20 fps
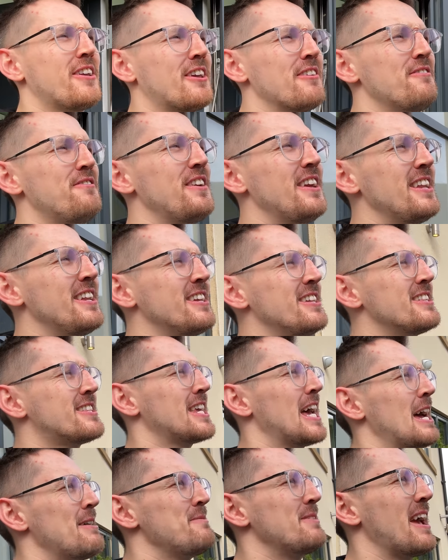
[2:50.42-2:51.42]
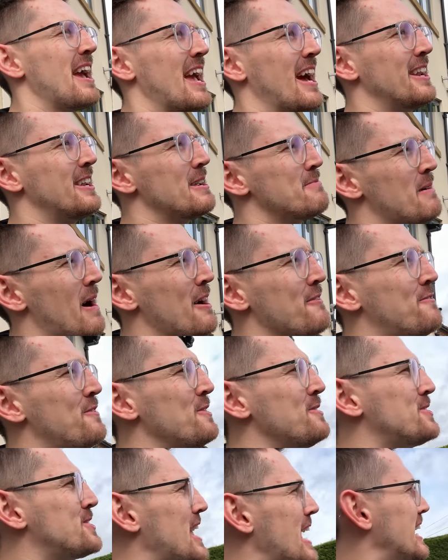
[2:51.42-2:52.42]
convenient timing, eh, Andy? My
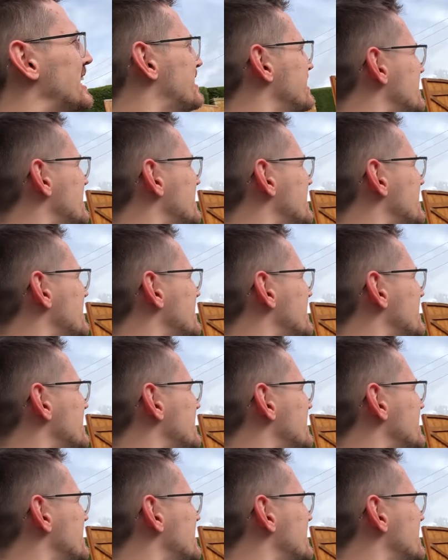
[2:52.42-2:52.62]
food's getting